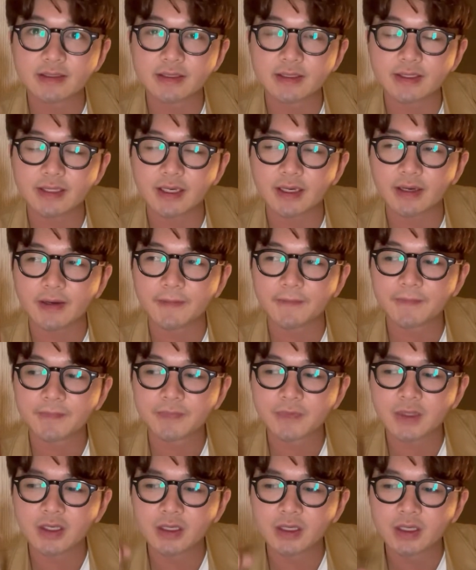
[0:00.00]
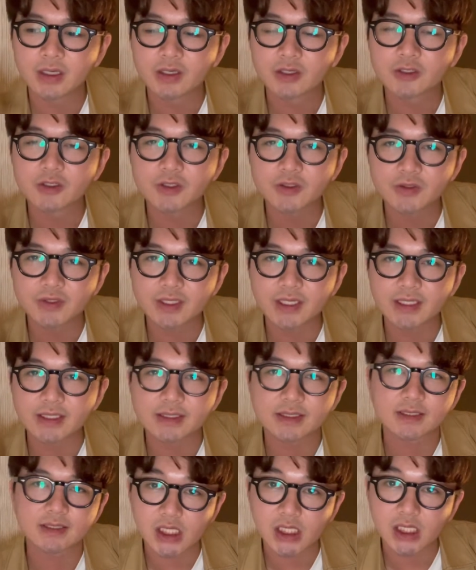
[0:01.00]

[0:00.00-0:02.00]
Yeah, it was nice.